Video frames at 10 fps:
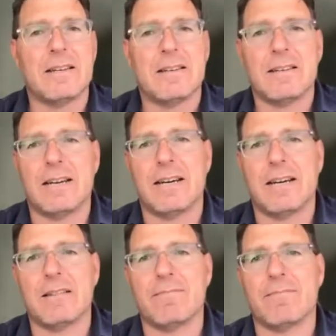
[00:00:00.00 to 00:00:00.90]

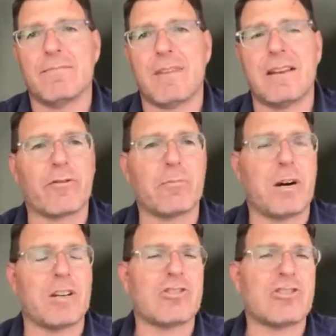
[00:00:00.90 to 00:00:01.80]
I never
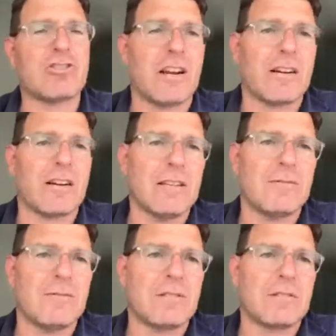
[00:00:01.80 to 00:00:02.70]
bought a share,
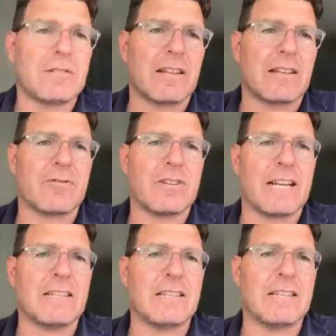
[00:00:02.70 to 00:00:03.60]
and it was selling for
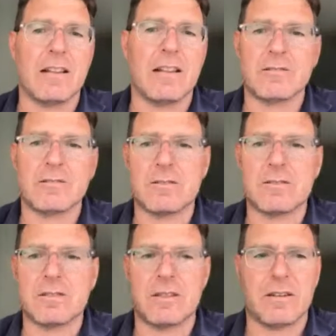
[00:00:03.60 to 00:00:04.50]
$19,
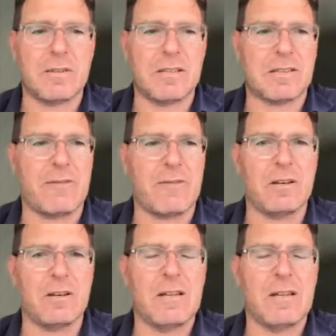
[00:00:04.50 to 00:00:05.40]
so I missed that
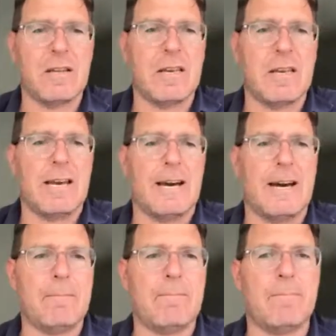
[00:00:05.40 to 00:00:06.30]
one.
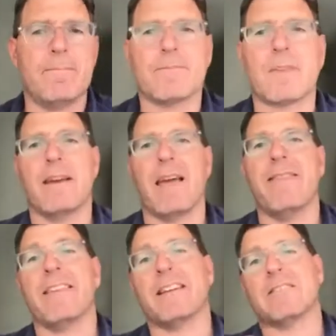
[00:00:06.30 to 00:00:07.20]

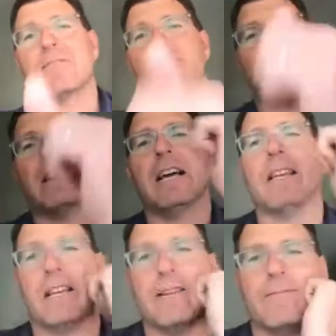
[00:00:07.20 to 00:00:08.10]
And there's Fred Luddy.